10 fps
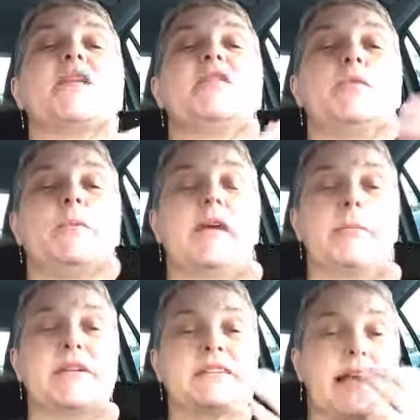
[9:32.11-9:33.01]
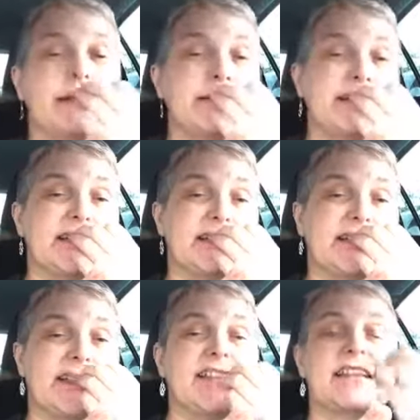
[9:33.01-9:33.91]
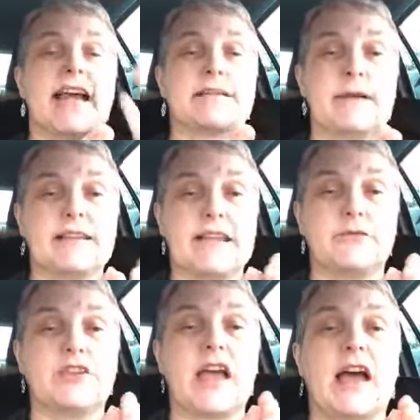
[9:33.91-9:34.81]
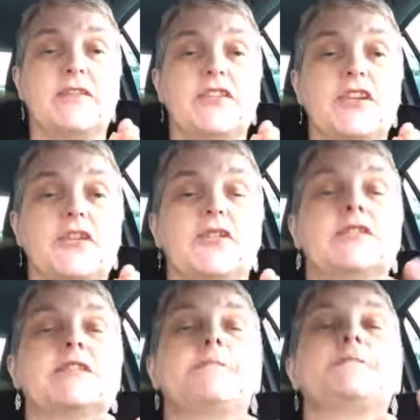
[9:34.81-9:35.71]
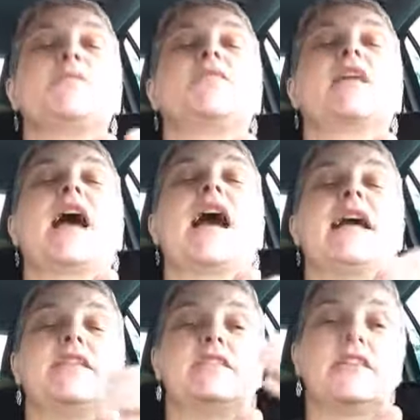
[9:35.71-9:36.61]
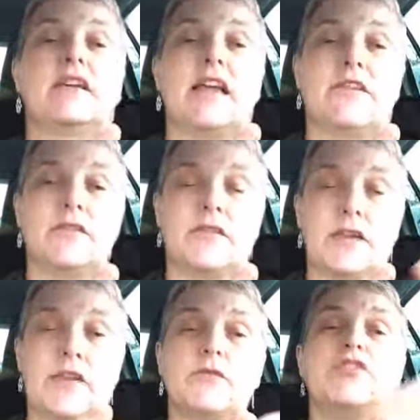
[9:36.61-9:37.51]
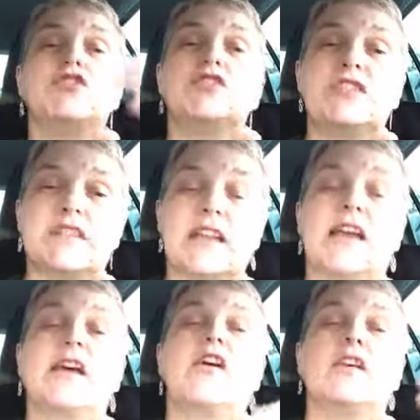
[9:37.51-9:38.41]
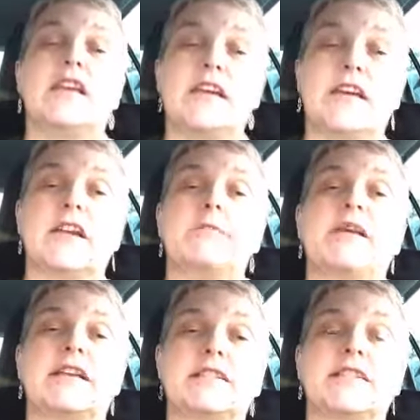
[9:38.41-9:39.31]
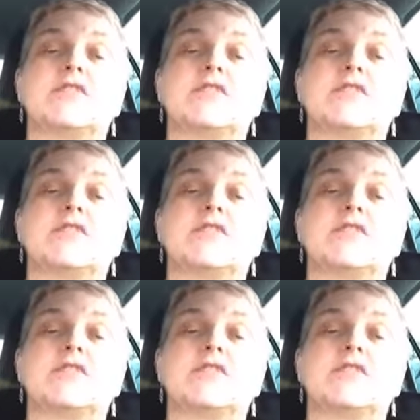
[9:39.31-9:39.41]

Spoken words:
there would be a percentage that the tax man tells you have to use, and it reduces it on a yearly basis.